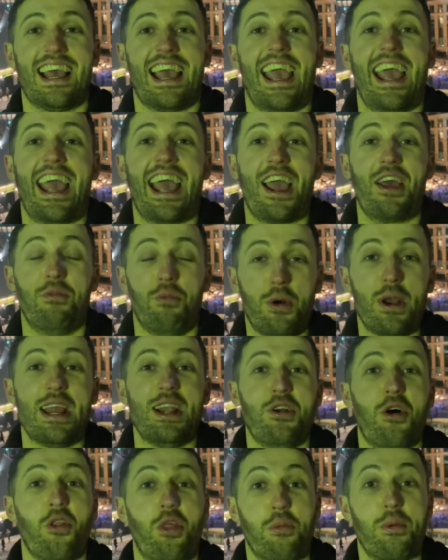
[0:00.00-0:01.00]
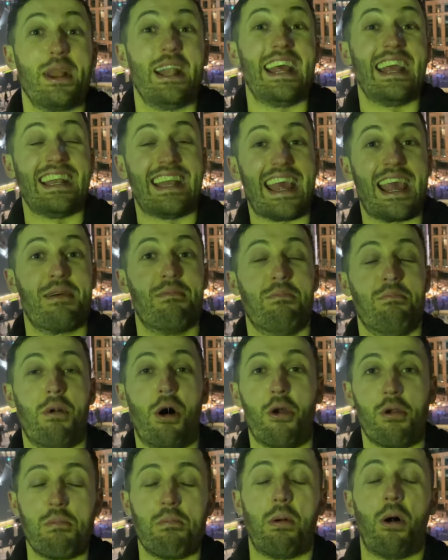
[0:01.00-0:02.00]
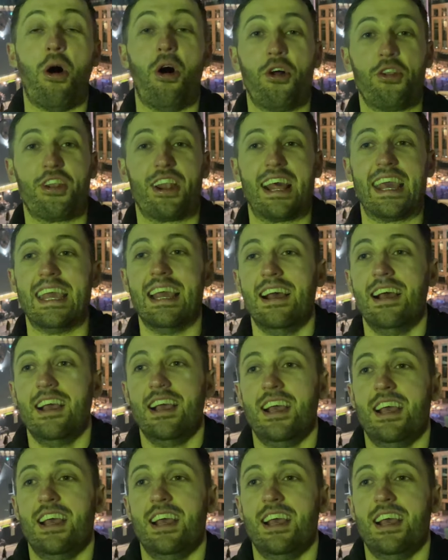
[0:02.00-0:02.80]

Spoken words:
And we know that we need him, more importantly.